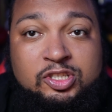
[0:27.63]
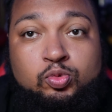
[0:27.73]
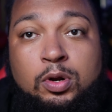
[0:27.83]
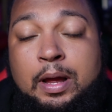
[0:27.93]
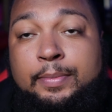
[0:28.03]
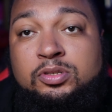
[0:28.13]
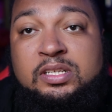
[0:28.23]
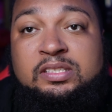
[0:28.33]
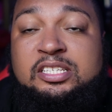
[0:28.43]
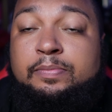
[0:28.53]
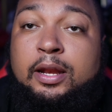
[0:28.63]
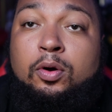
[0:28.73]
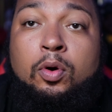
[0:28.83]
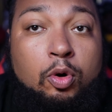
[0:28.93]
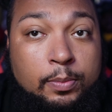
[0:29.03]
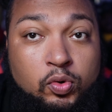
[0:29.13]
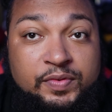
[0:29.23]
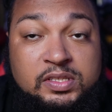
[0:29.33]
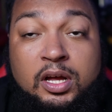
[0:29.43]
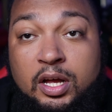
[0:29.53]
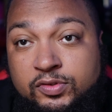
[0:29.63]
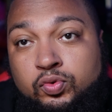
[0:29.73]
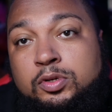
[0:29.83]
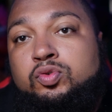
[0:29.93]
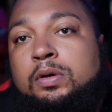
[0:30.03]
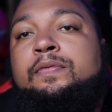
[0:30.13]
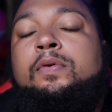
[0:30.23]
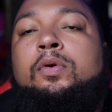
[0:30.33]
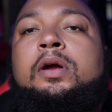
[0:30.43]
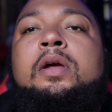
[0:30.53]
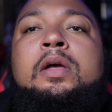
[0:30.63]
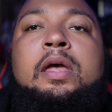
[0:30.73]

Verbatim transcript: This is one of my most anticipated horror movies of 2024.